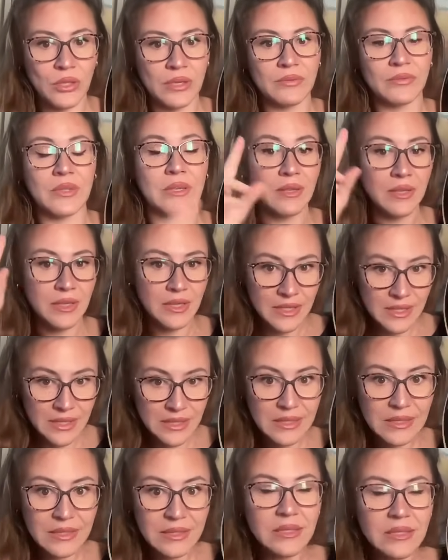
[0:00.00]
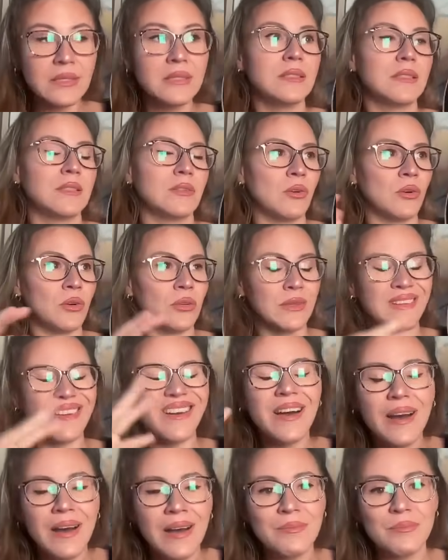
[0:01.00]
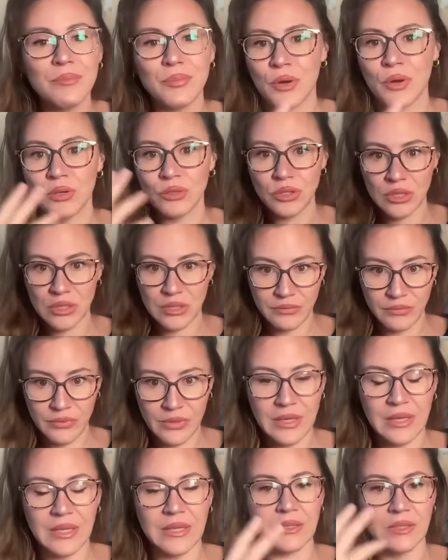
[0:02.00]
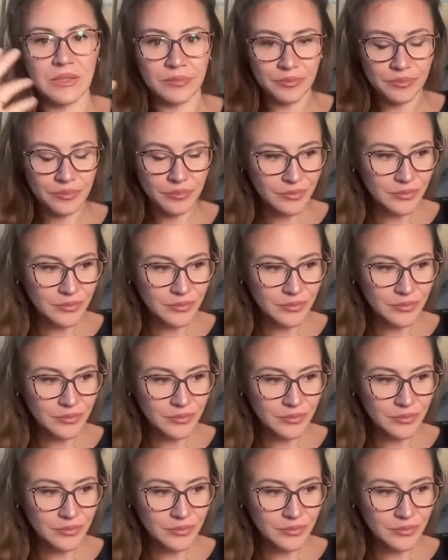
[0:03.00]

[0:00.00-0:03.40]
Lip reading: of the sins or the unprocessed feelings